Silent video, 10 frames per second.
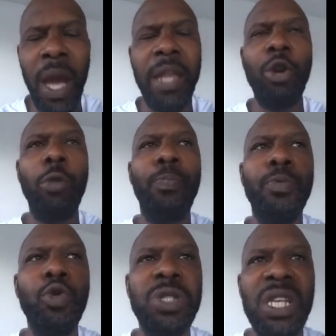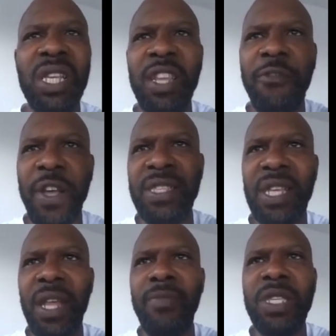And they will do things in the fets
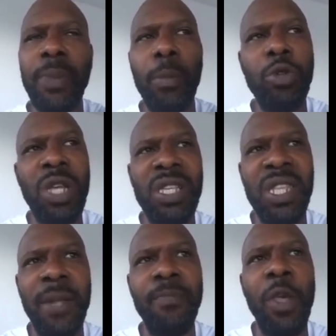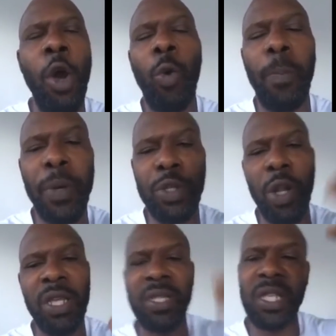and them, these promoters and them, will put
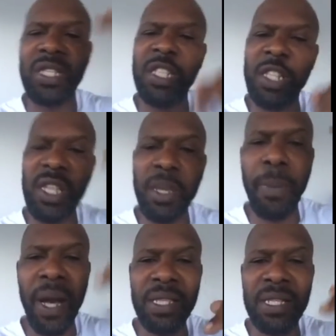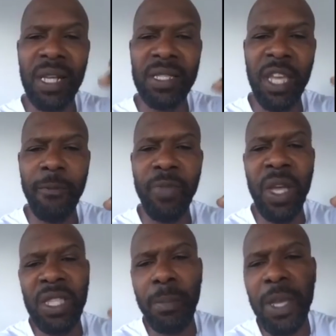all in certain slots of the parties and thing
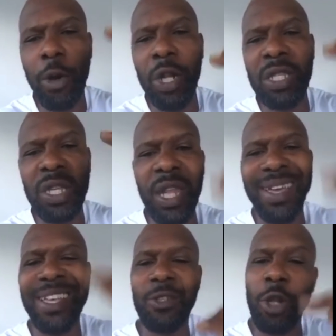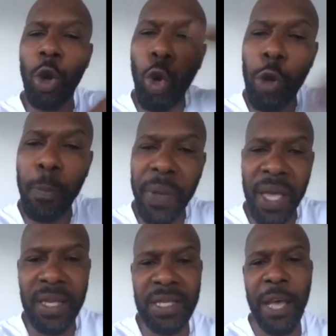to make all the turn against all your own
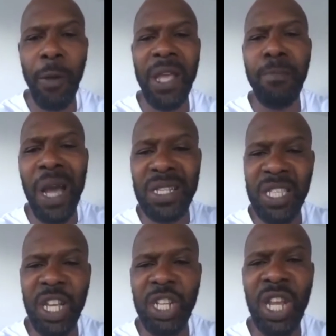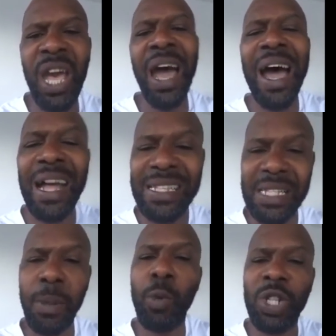peers. That's why backstage,
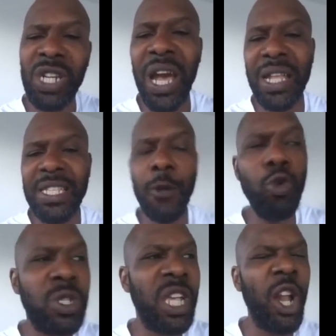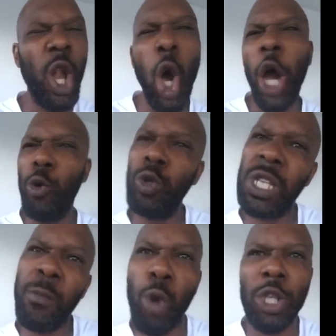artists be watching artists and who sing long and who
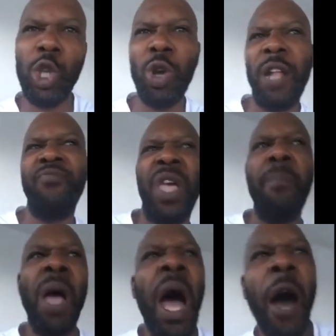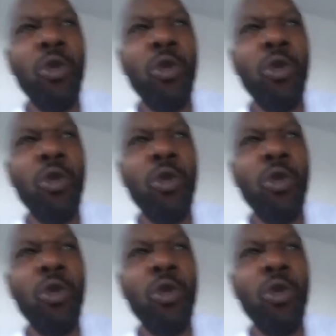sing more song than them and